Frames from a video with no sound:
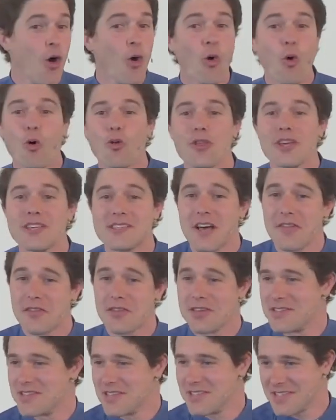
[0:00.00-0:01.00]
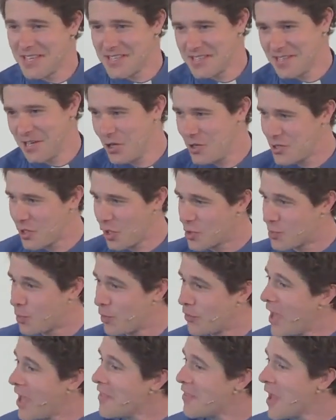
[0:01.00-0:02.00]
All these others, it says in Luke's
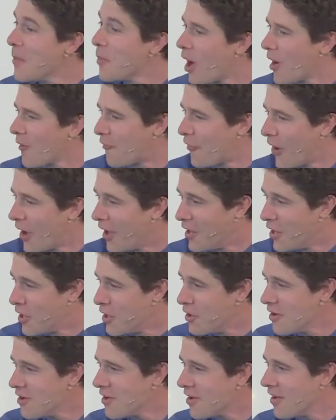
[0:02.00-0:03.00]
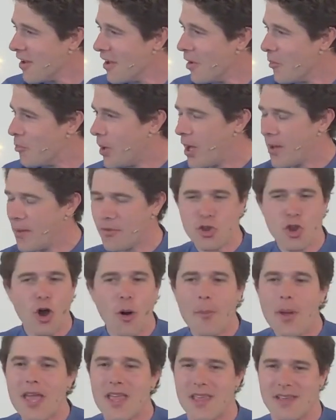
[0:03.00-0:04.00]
gospel, they might fail you, but
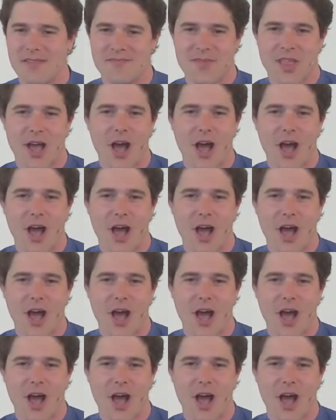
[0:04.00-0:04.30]
not me.